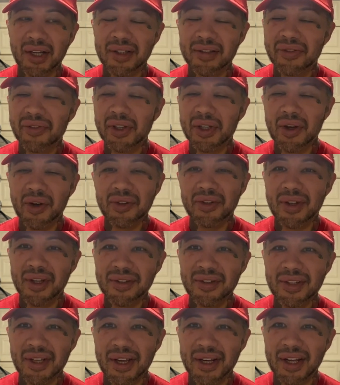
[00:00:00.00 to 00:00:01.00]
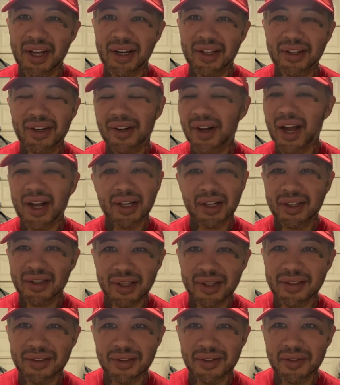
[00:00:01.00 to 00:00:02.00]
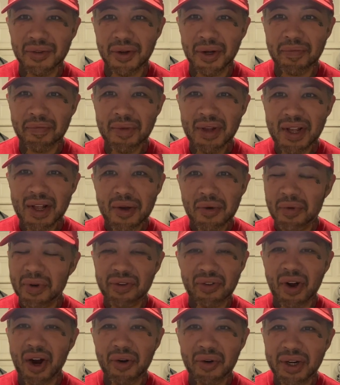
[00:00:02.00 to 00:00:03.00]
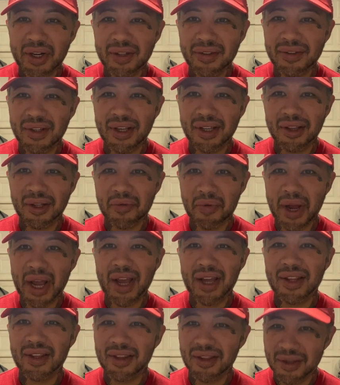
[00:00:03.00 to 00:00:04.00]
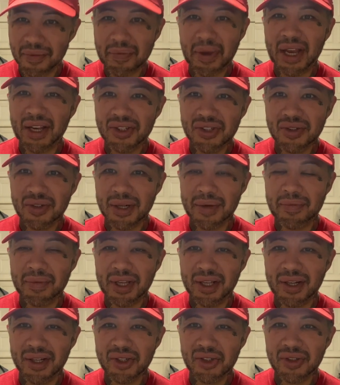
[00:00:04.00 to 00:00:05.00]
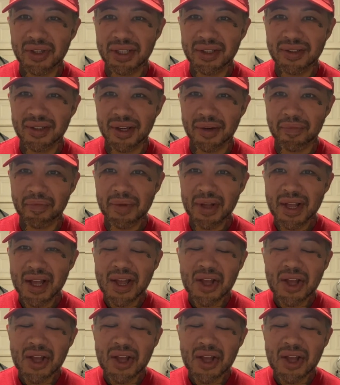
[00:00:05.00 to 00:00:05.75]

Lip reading: Because if he goes on CNN, they're not gonna listen to him. We've already seen the way the mainstream media treats him.